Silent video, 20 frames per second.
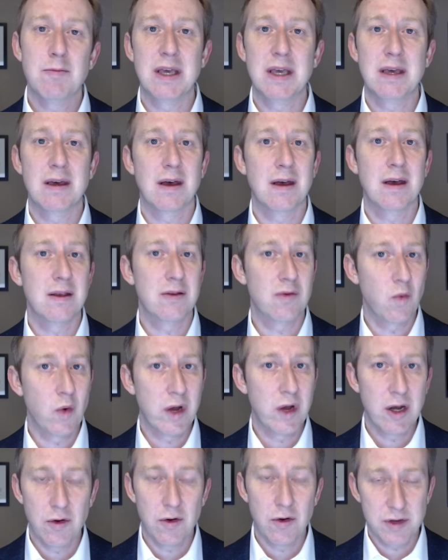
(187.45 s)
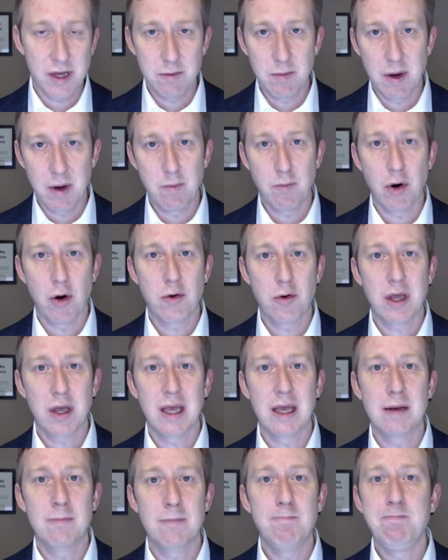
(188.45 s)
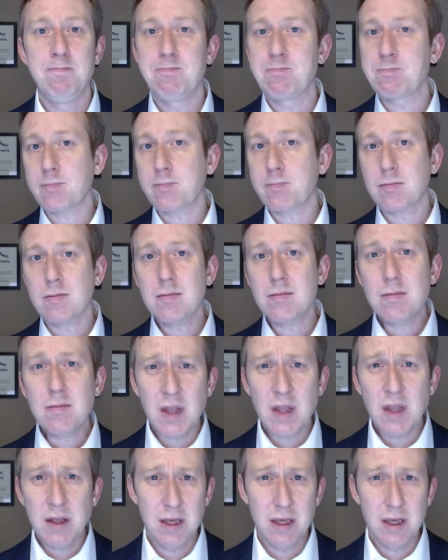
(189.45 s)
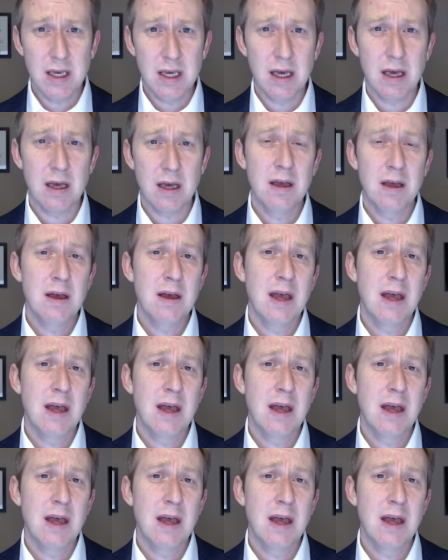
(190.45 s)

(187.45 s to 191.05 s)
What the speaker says: because windows had been broken, the